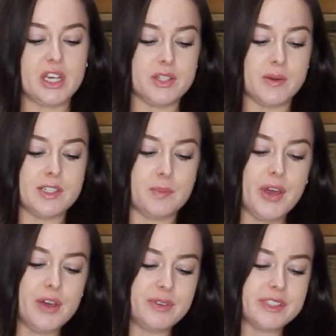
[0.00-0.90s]
So it's the
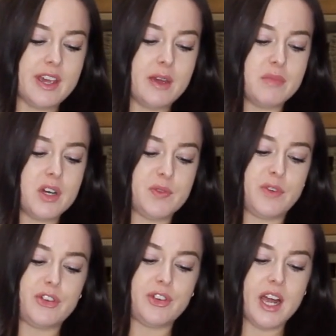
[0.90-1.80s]
perfect hair mask
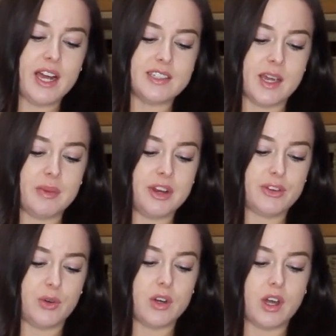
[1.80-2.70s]
for dry,
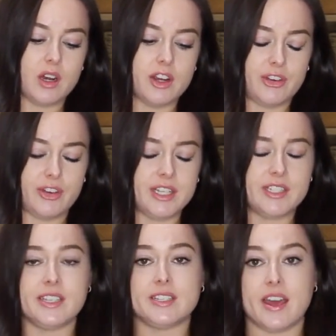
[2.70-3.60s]
damaged or colour
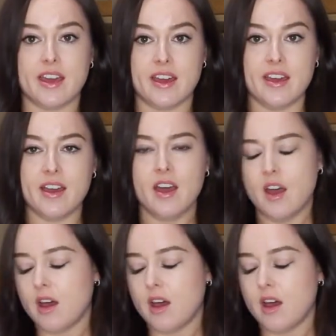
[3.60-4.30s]
treated hair.